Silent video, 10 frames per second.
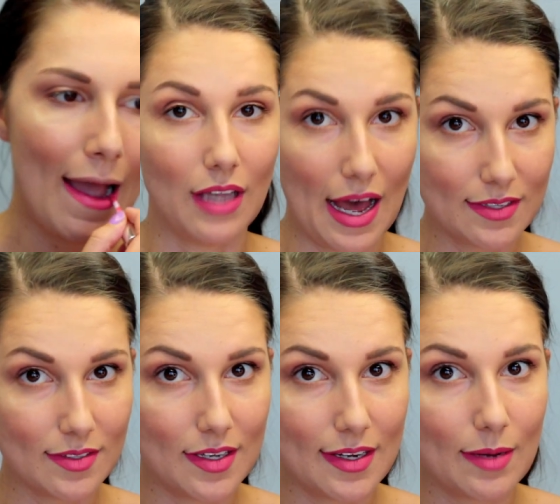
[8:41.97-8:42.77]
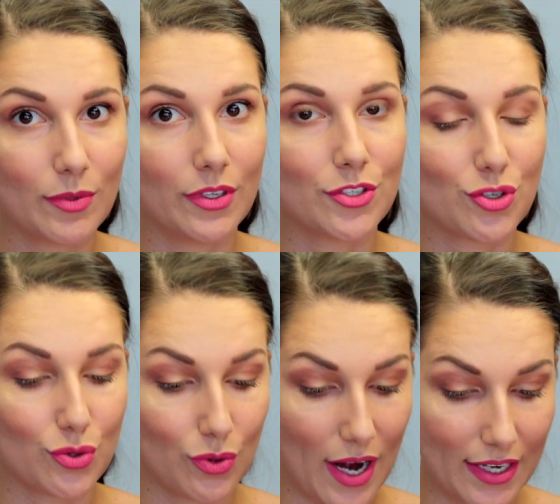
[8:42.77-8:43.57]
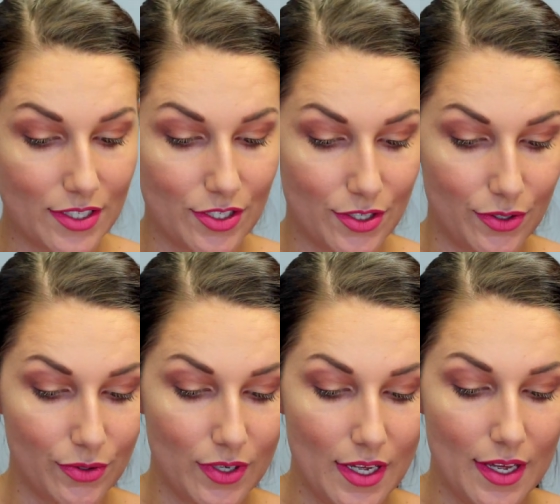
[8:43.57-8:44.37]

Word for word: Last thing I'm gonna try to do